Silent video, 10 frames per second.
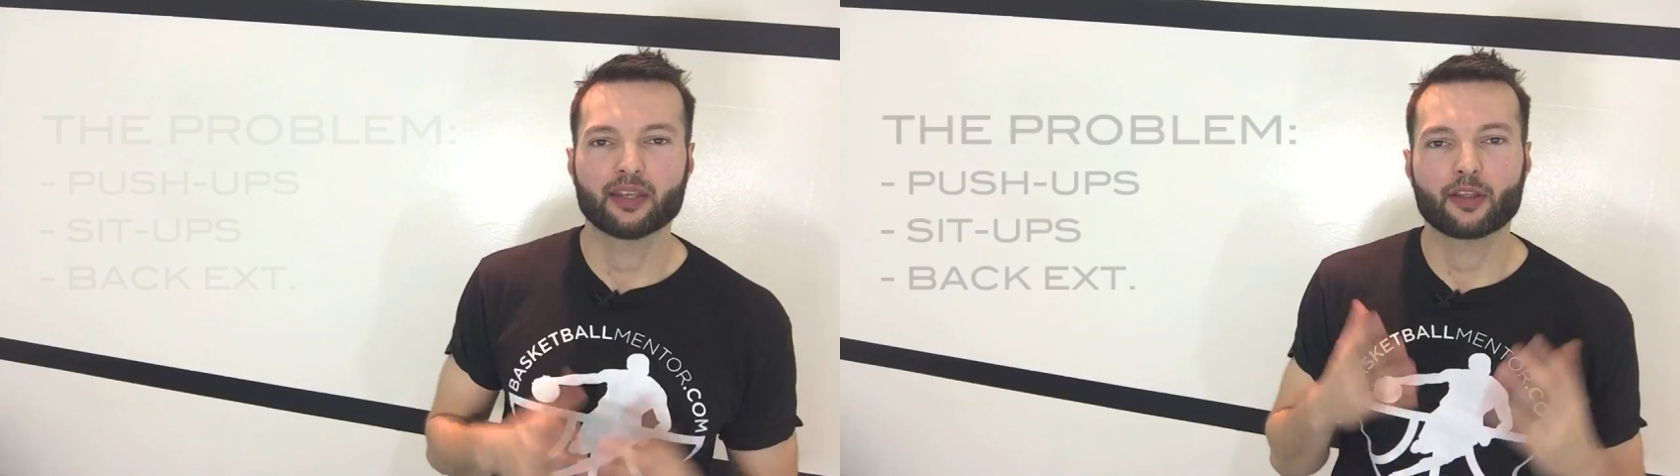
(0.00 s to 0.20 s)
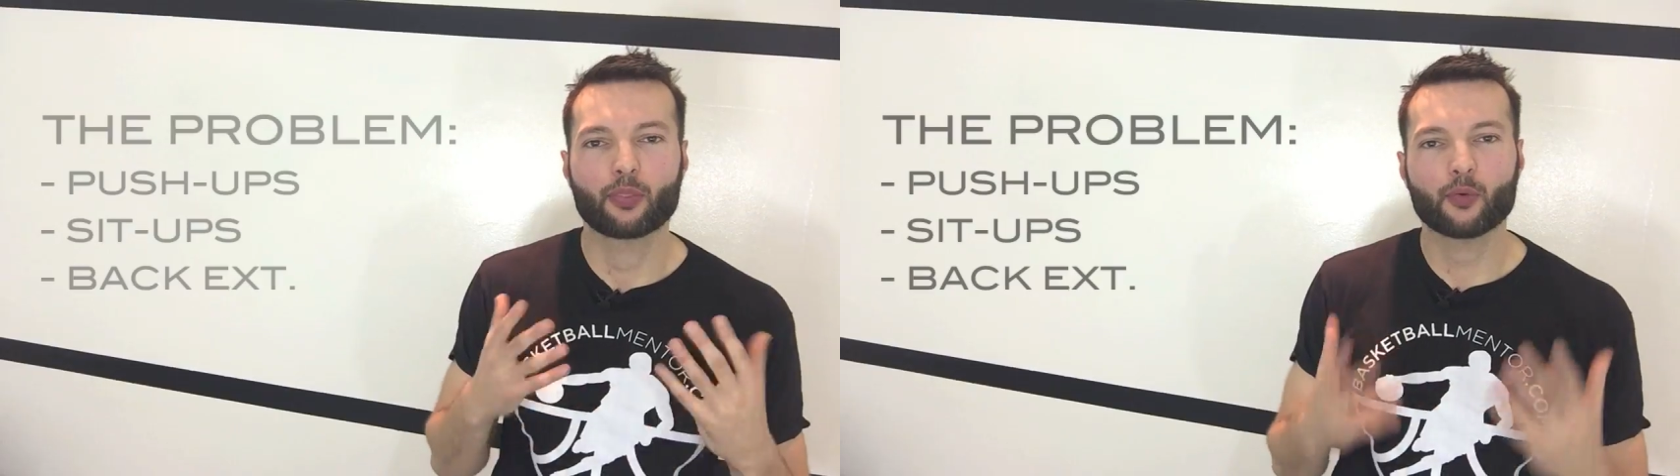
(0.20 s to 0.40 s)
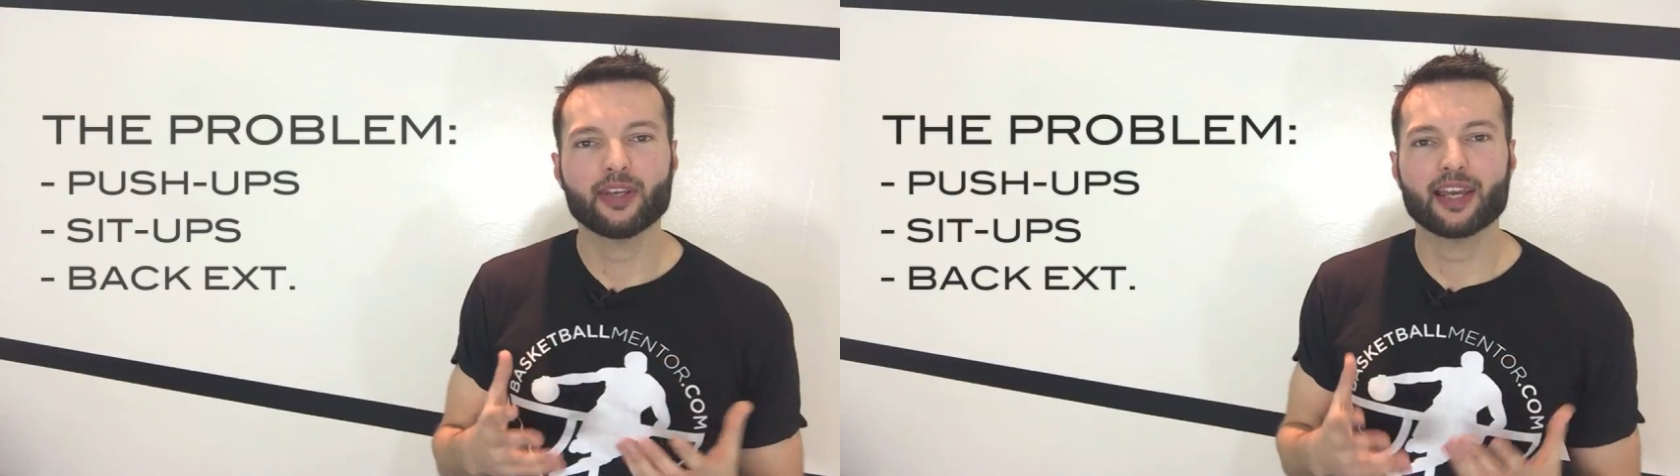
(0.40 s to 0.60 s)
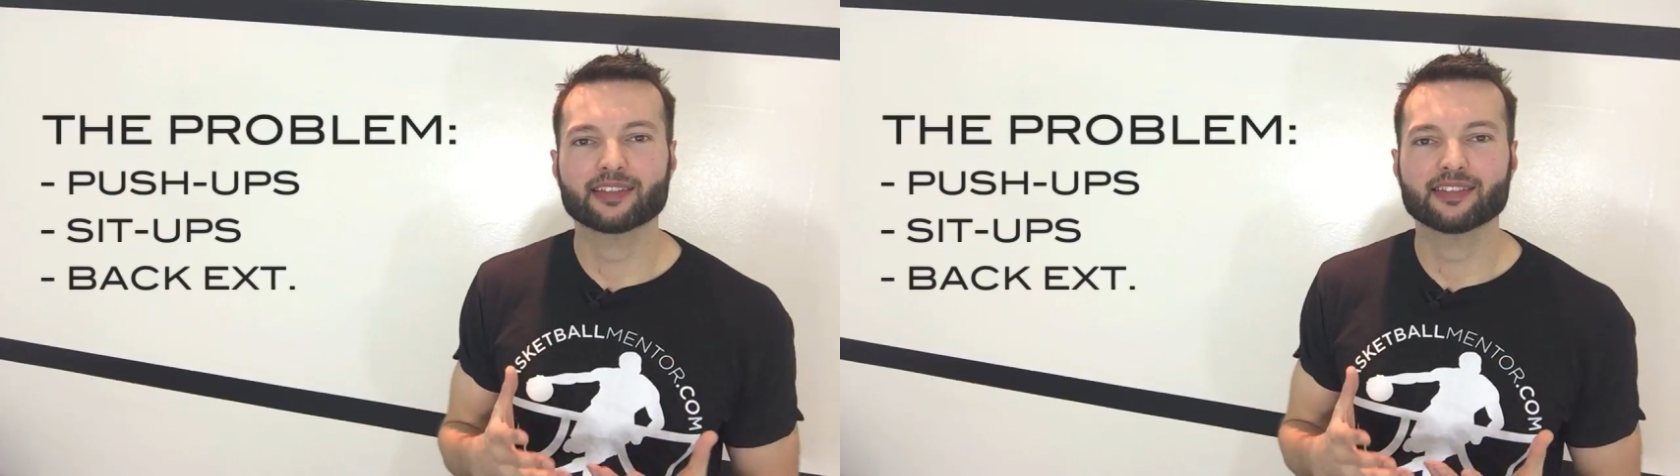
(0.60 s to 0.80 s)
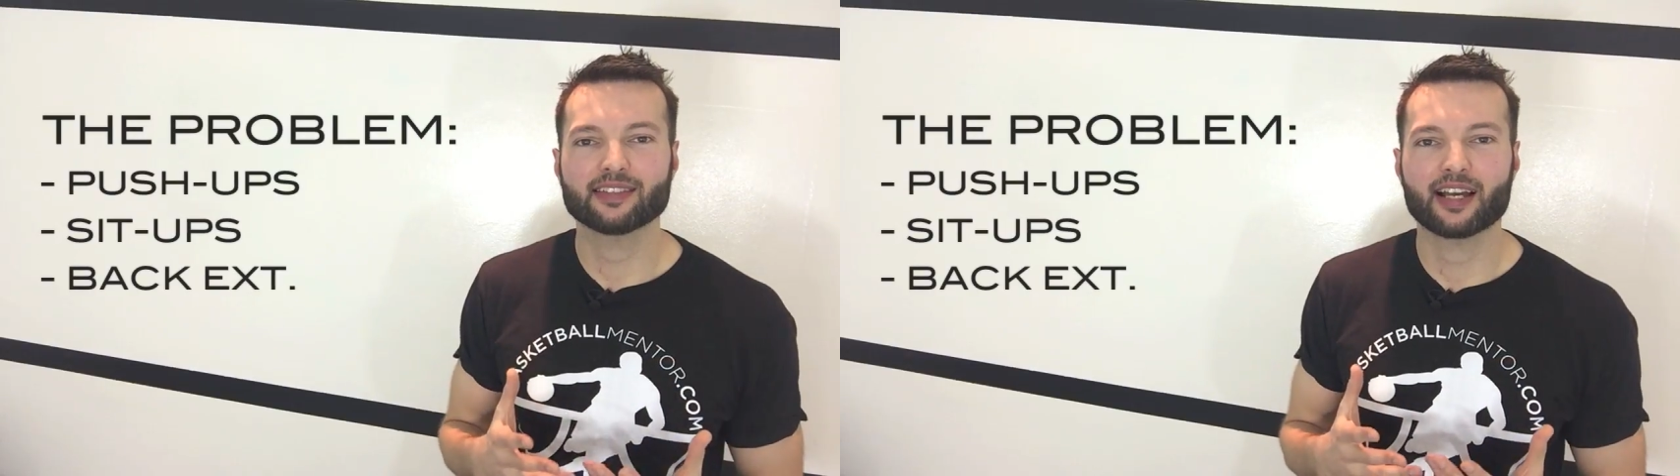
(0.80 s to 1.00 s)
The 3
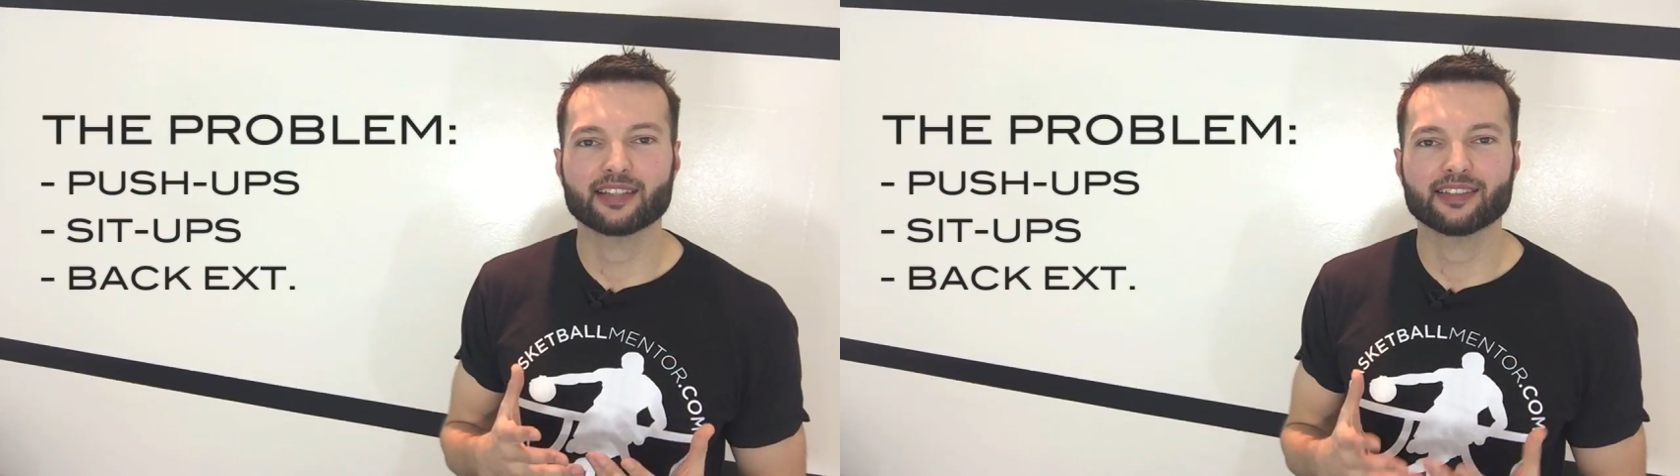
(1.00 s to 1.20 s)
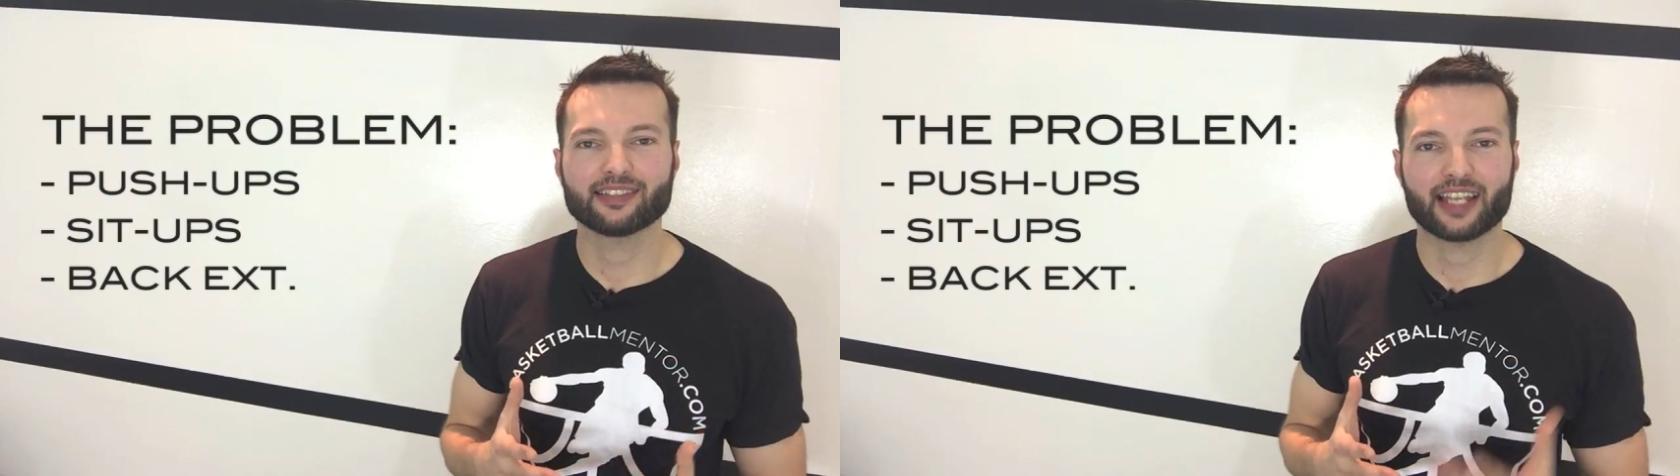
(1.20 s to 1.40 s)
exercises